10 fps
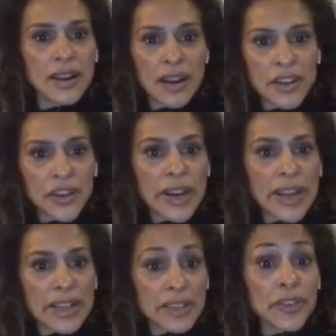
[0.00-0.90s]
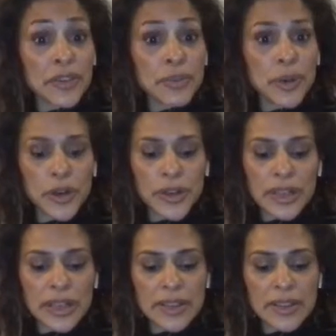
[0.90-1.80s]
on your hand after the
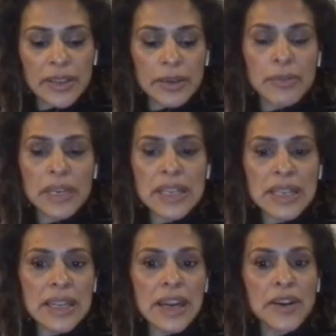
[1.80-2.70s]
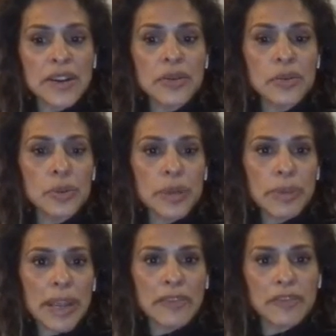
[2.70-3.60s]
burn, the immediate area will be
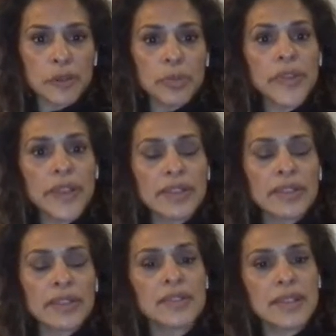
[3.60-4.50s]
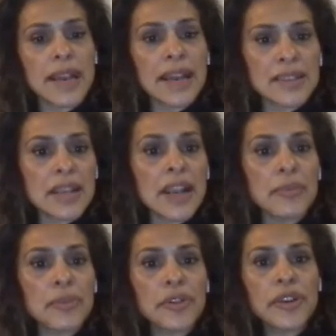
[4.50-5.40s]
painful. But then as
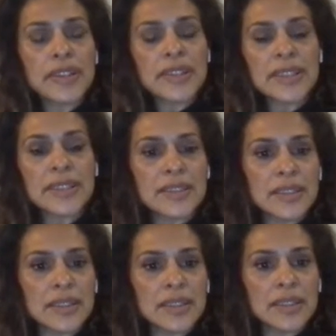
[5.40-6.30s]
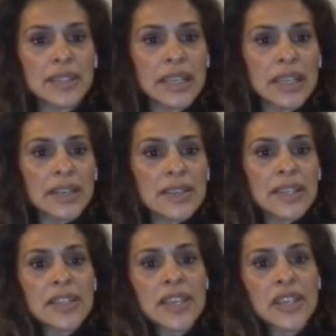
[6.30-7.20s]
time progresses, the
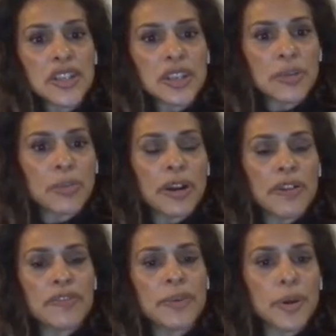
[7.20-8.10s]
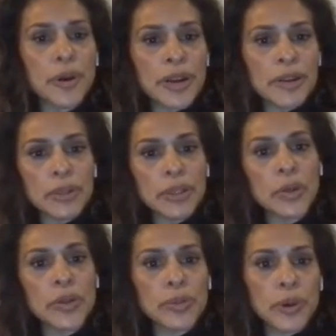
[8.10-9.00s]
sensation above the burn and
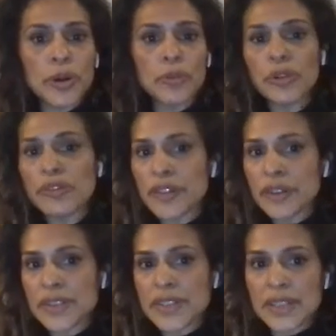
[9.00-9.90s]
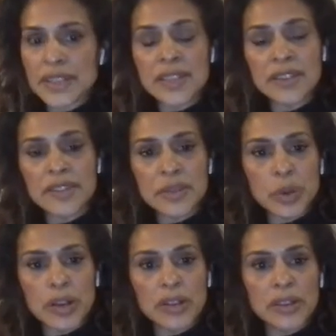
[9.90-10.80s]
below the burn will feel sensitive as
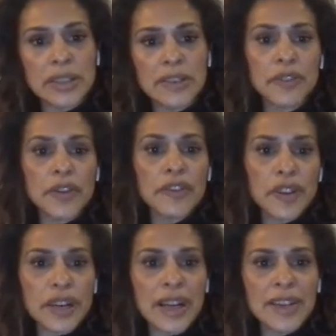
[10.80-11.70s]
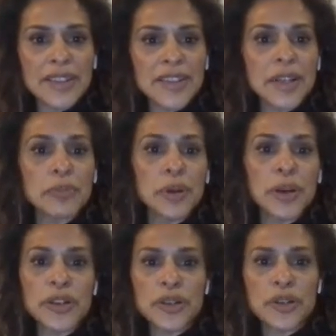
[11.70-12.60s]
well. If you've ever had a
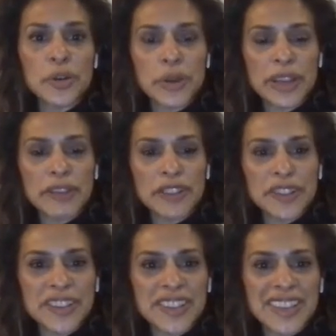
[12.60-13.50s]
sunburn, you know what that feels